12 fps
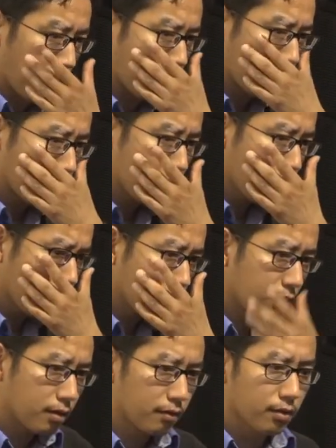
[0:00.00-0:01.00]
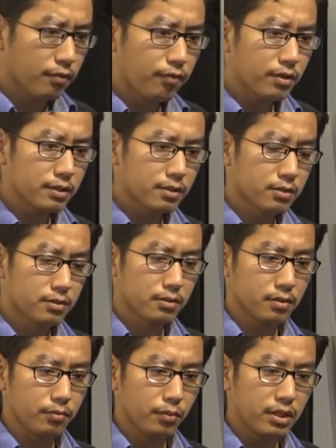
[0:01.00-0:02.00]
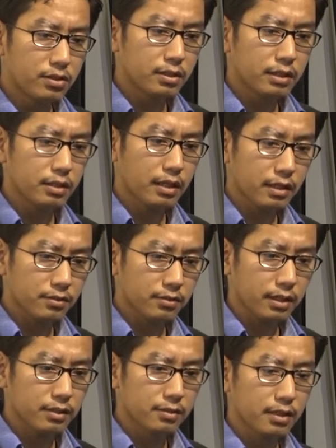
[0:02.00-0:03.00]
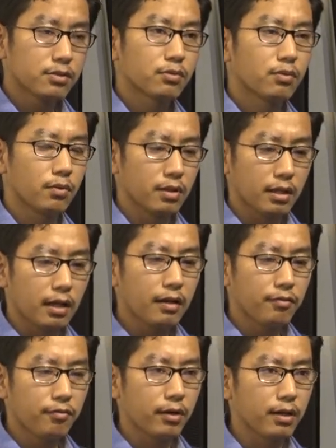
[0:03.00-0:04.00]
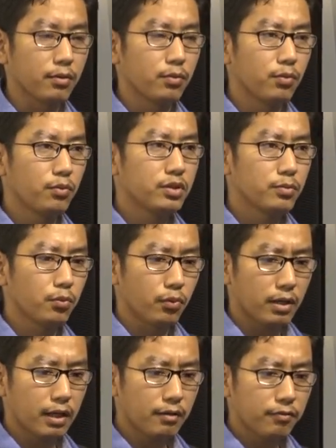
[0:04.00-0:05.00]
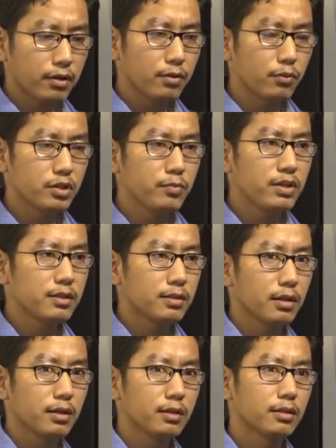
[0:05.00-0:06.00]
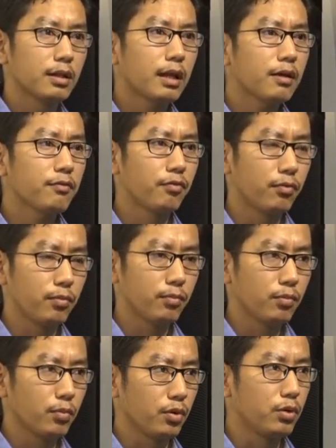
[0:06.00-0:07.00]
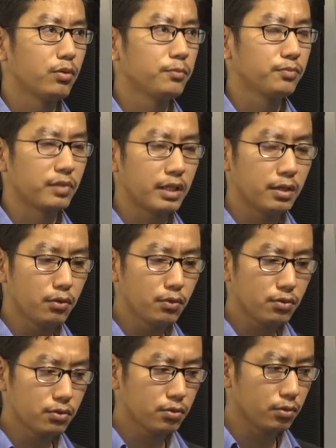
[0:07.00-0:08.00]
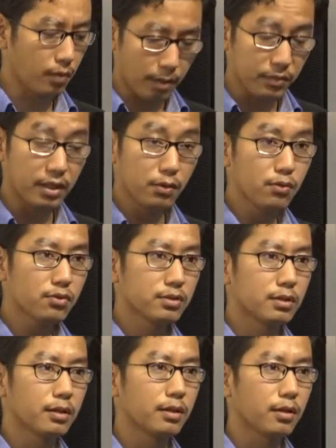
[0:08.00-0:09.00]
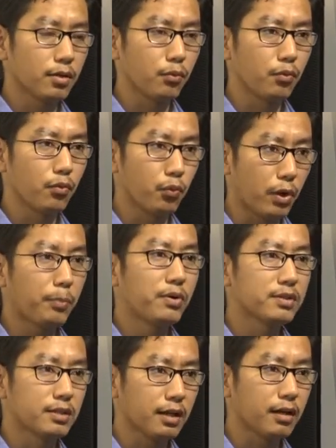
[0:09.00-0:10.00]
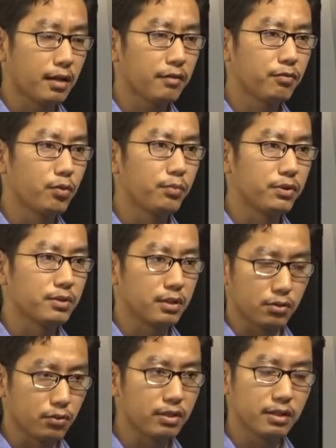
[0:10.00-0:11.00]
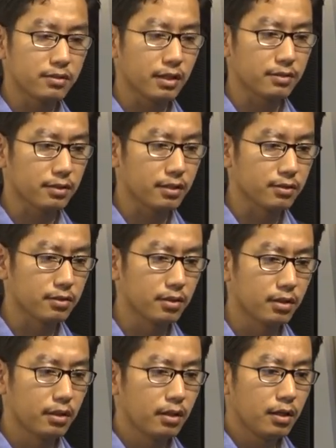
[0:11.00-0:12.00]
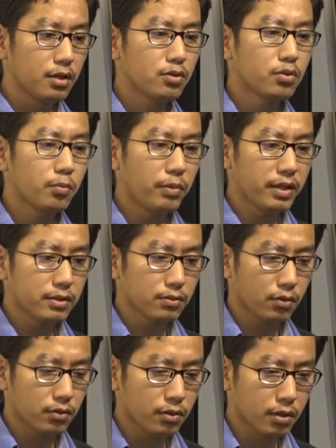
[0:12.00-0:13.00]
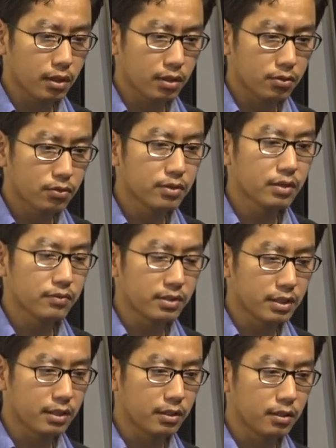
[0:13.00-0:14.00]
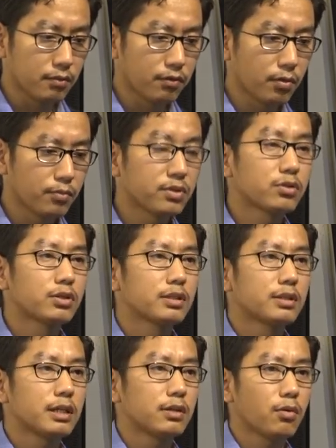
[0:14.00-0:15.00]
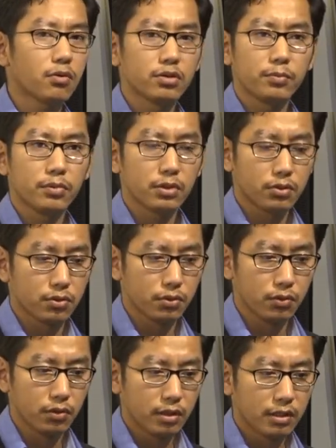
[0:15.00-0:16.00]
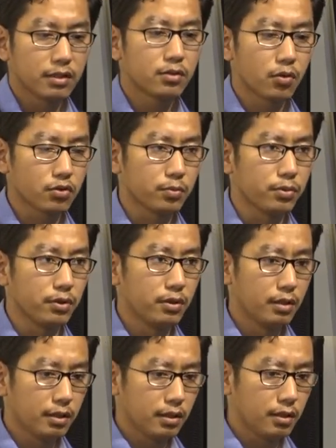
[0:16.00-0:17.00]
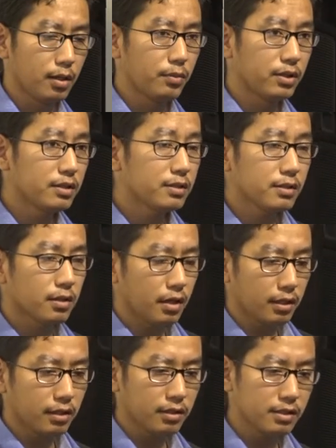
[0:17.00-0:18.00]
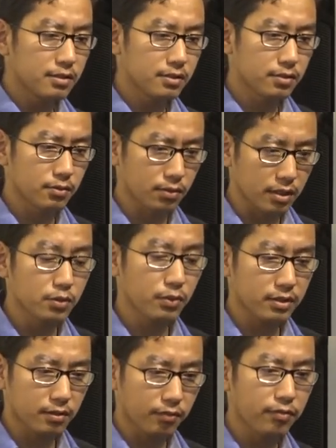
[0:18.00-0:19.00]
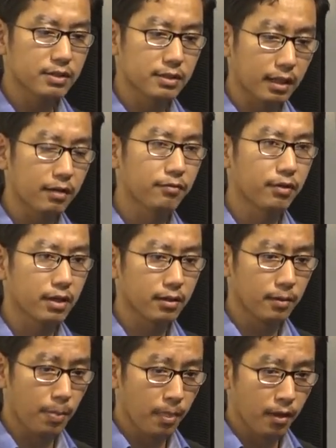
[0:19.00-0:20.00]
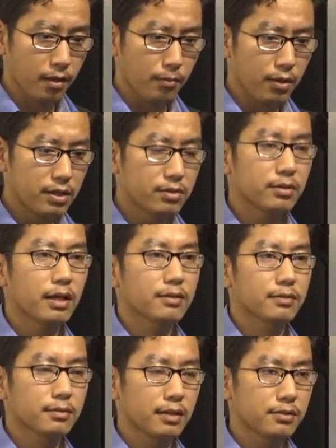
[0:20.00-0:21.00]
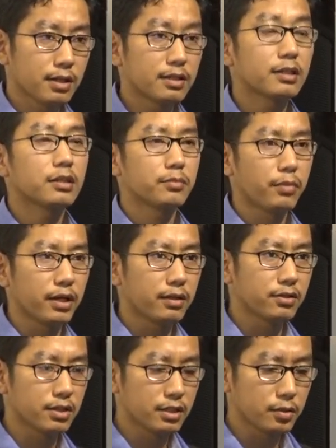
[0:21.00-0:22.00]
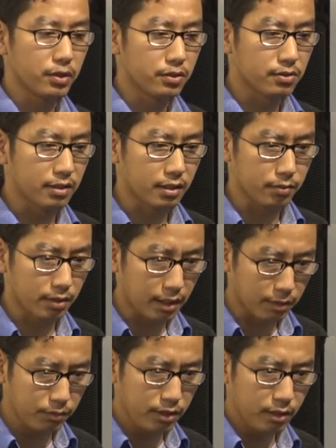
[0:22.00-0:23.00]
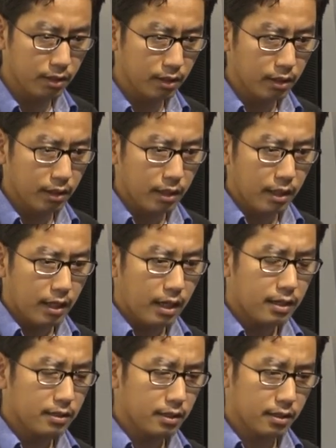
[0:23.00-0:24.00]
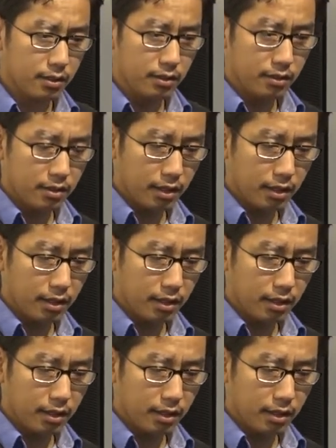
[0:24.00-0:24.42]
I think the first military exercise, that is the live fire, which means the live, you know, they used the weapons, live weapons during these exercises. It took place on 2010, from 10 October to 3rd October. I mean, this was the first live fire military exercise conducted by the Chinese military army, and it